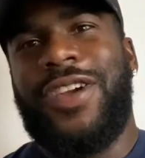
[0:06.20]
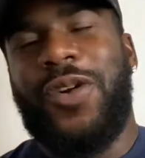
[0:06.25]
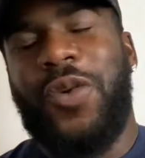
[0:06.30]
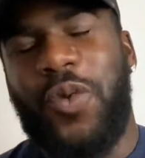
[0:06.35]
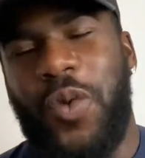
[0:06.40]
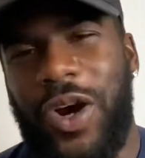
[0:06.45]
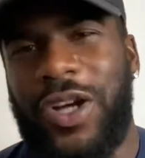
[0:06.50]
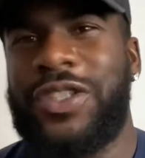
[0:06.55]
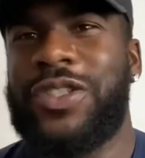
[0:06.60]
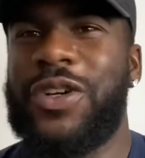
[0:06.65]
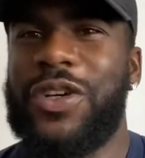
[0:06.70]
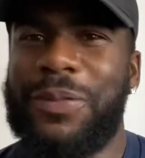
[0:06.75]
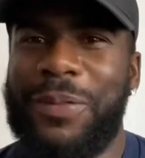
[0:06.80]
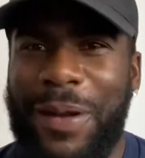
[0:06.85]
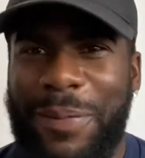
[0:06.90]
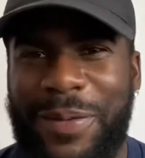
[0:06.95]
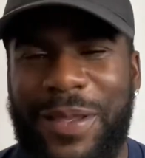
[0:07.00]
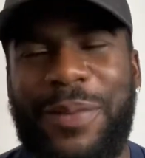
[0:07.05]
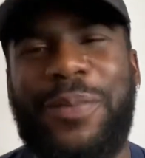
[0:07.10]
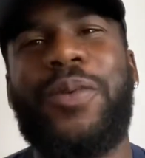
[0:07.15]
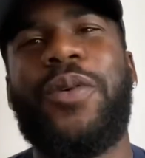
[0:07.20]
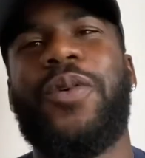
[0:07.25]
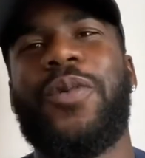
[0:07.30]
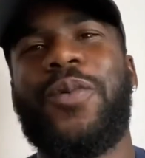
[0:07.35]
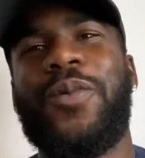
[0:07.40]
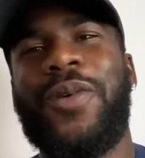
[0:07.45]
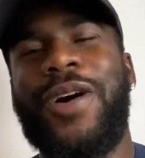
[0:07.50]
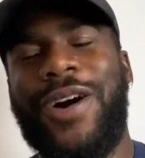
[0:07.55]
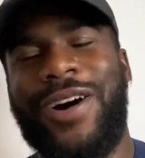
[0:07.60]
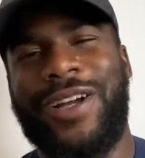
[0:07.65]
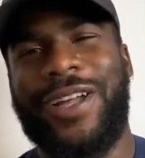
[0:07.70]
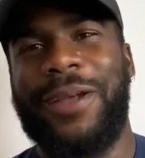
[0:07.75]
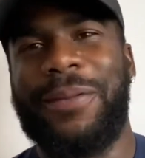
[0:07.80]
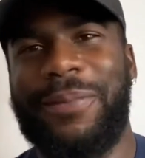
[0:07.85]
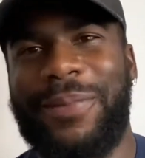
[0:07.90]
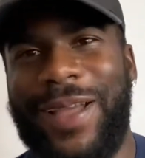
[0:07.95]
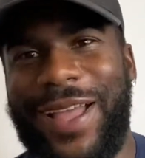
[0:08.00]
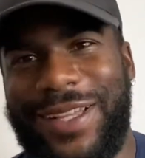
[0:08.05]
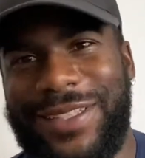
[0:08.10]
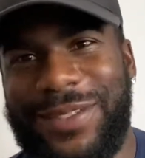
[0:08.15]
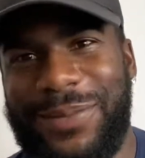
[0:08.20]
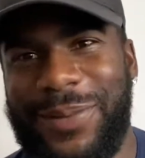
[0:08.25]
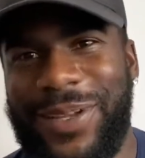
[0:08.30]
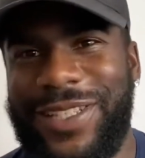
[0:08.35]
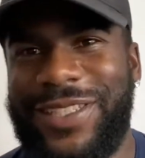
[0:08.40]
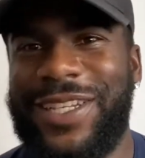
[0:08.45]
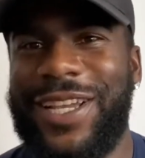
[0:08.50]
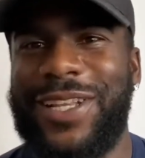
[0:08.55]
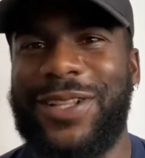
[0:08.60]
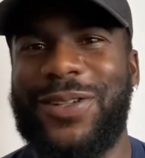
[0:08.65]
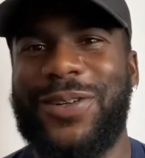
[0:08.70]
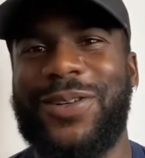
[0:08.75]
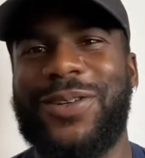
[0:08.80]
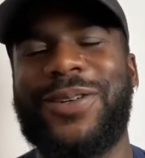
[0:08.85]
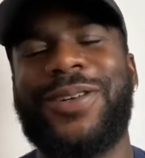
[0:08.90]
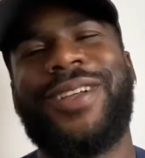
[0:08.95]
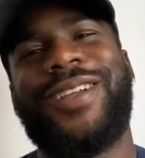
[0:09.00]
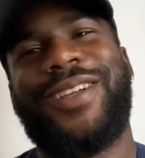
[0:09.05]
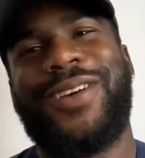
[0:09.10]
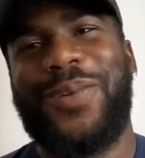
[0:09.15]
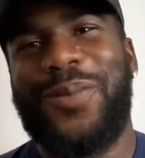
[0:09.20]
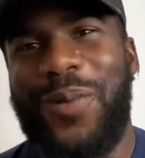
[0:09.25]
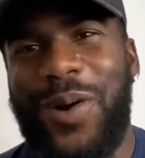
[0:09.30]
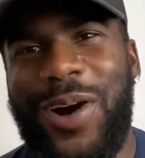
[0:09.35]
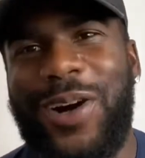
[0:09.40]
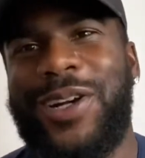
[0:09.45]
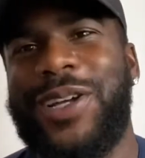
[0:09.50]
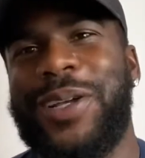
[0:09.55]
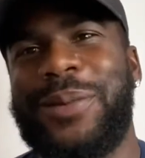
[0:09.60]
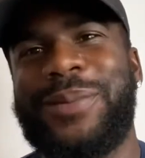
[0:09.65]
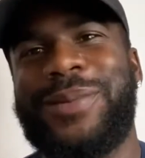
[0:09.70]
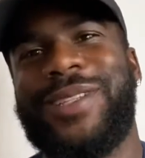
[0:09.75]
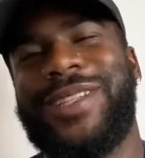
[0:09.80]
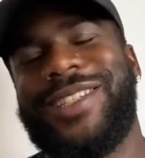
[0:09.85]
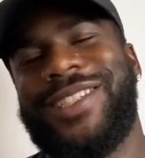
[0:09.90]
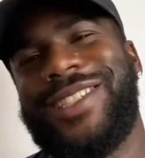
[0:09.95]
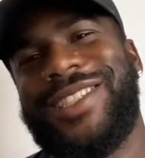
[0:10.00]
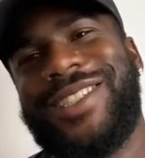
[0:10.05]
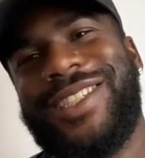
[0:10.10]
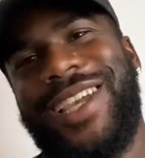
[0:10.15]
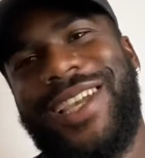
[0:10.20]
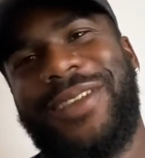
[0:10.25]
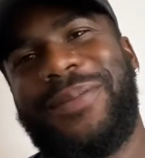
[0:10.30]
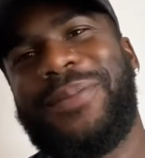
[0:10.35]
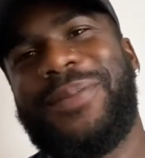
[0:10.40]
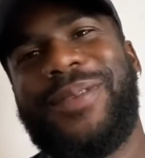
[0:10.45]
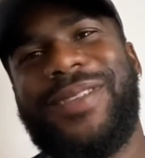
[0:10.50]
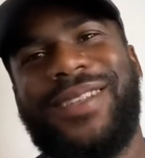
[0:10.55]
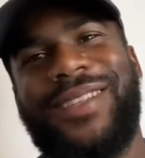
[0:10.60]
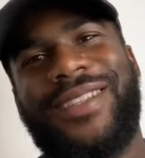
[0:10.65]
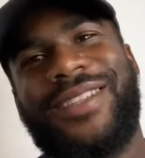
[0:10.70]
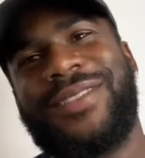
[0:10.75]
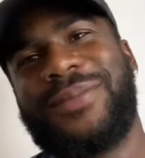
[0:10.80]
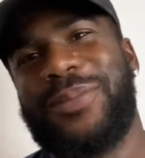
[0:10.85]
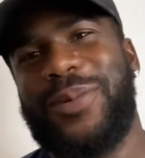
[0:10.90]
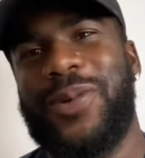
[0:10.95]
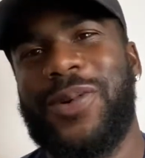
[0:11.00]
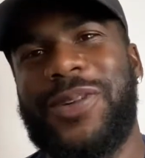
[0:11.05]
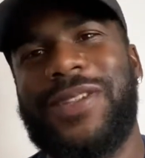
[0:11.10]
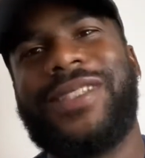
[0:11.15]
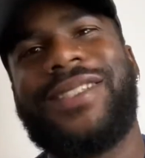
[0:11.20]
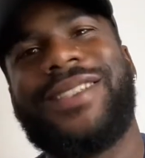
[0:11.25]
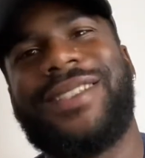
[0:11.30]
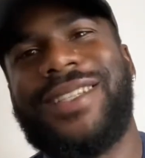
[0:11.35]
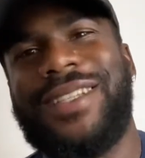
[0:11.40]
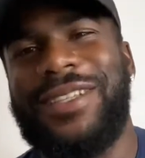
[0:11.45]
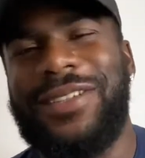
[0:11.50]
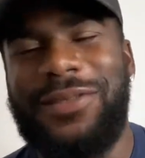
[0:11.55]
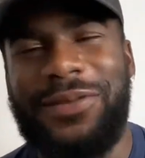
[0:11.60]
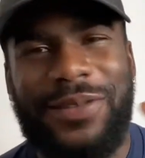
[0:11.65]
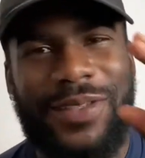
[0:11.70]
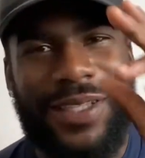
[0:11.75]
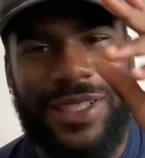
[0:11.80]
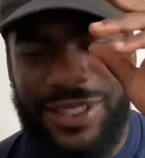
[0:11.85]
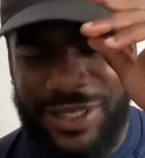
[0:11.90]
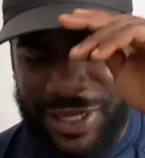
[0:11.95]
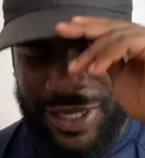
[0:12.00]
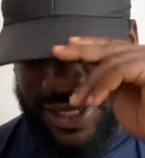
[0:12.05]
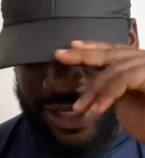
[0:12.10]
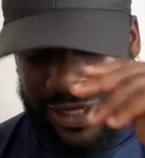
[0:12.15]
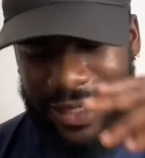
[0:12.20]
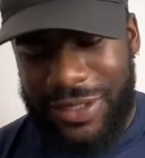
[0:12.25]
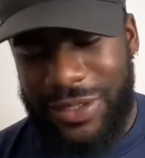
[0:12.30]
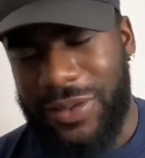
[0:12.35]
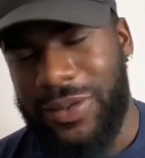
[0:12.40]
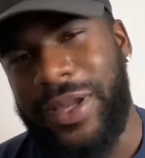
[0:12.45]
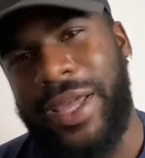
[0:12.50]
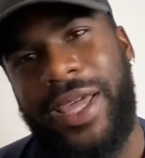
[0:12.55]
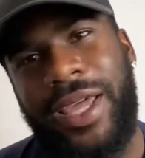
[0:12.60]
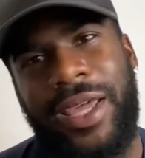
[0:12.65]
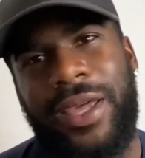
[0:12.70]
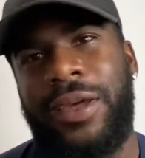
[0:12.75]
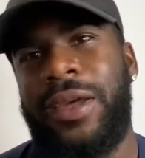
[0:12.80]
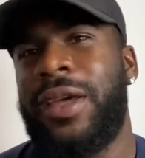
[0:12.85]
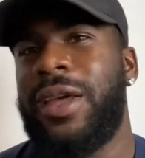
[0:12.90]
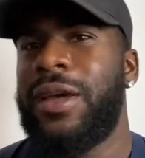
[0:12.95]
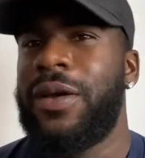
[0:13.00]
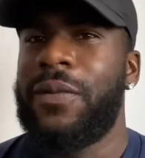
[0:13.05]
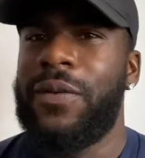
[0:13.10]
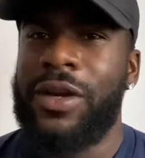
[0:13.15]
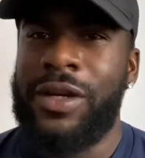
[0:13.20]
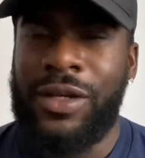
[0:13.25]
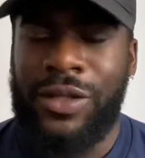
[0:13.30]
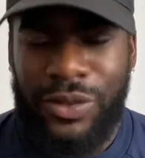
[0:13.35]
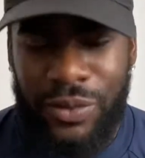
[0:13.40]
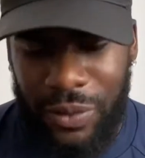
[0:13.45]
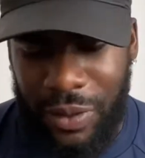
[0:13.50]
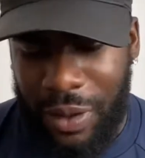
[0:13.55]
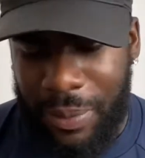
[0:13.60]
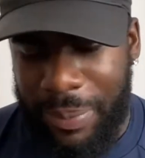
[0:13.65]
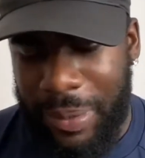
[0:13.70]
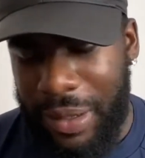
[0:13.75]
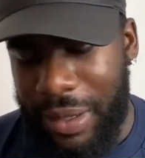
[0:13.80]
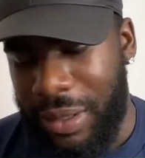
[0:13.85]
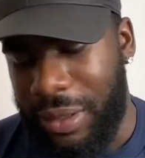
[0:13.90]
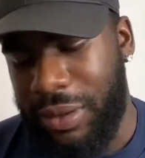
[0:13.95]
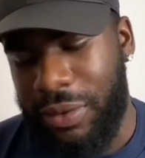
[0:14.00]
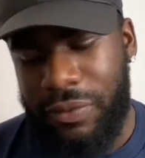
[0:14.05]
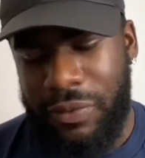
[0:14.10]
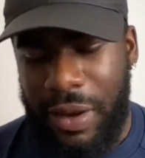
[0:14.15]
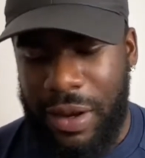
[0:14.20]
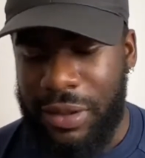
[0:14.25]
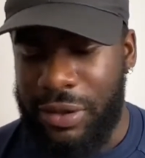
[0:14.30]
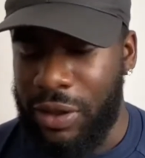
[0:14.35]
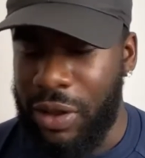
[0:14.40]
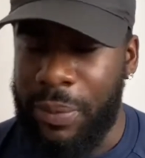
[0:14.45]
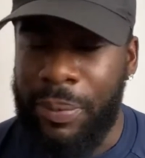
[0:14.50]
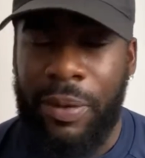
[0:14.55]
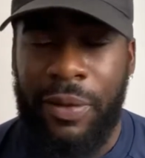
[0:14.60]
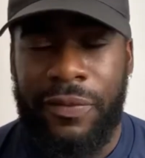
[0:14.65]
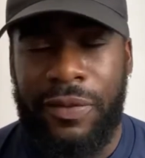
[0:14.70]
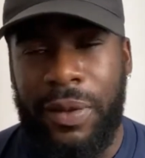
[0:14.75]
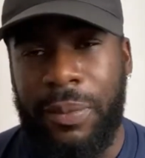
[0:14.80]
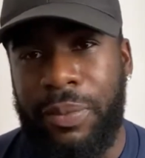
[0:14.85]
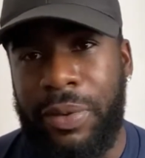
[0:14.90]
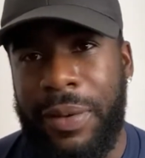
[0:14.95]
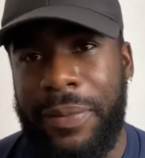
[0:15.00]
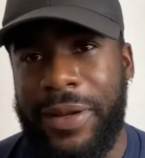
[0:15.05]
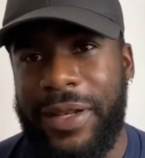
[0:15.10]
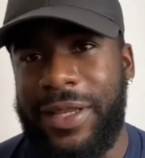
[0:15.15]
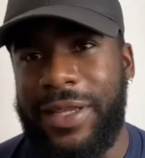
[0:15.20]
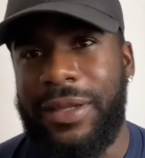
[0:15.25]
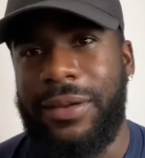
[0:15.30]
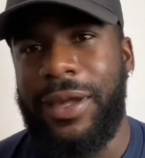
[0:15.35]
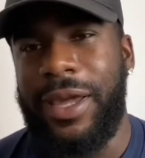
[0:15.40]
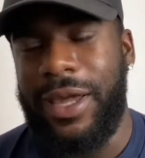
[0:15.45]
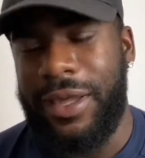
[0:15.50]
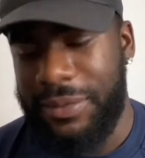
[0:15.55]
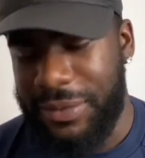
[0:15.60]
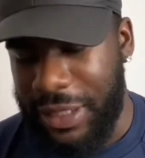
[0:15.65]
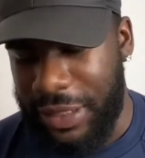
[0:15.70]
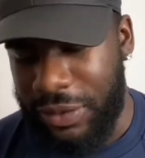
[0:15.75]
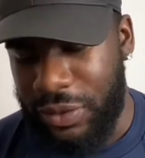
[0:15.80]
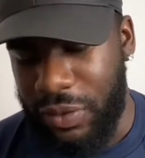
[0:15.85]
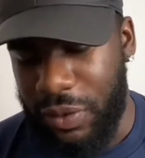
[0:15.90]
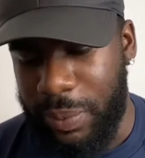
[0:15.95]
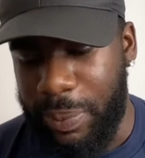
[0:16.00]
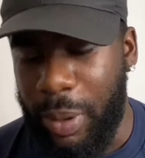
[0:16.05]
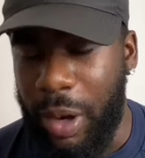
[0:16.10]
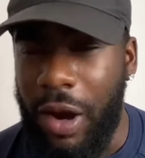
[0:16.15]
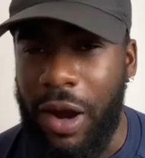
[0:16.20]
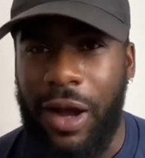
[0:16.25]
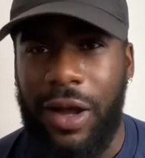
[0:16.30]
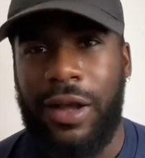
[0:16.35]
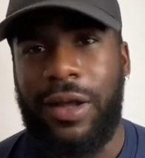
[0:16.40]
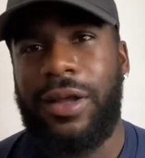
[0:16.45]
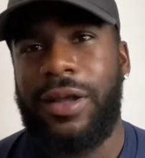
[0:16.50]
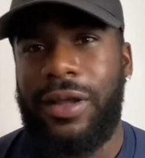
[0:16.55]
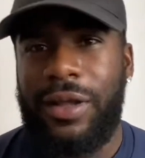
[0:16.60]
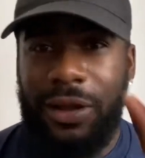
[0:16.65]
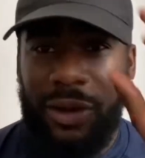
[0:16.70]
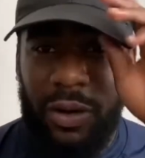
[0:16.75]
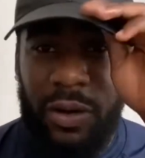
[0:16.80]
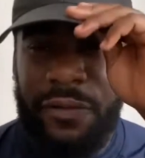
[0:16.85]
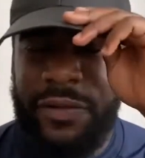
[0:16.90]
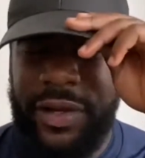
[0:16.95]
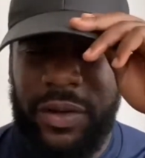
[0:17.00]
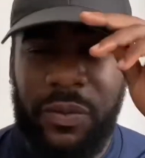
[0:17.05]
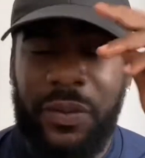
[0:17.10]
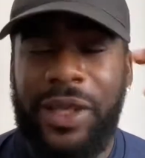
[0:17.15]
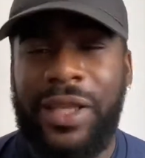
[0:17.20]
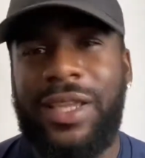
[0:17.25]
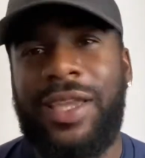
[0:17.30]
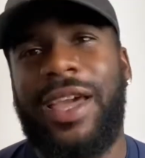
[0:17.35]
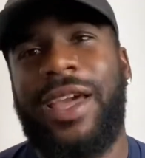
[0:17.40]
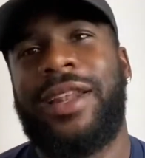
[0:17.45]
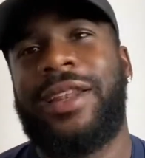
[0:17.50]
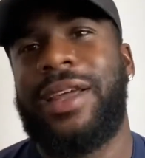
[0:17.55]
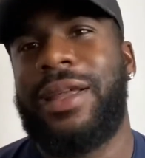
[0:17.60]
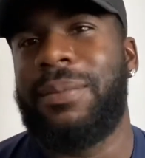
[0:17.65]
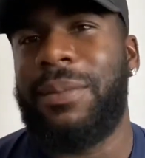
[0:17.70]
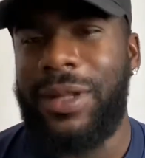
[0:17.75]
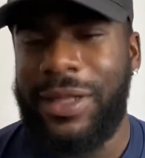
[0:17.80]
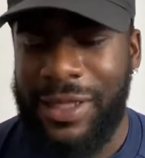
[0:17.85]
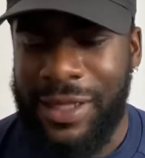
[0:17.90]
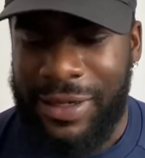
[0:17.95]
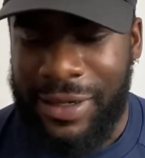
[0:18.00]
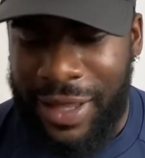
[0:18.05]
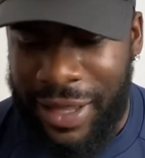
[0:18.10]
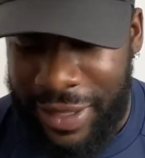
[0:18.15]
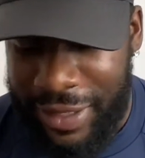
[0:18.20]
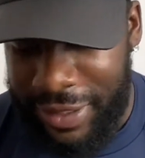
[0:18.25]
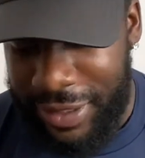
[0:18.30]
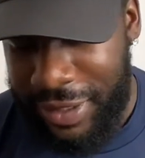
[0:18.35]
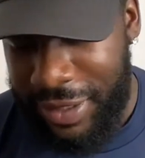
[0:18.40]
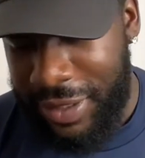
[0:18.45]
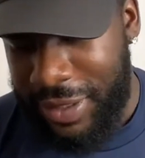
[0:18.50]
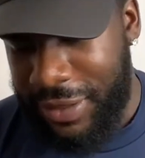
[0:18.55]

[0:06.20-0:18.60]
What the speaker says: What's good, my people? Welcome back to my channel. Welcome to JP Sports TV. So here we're going to talk about a roundup of the Premier League games that took part over the weekend and Monday night.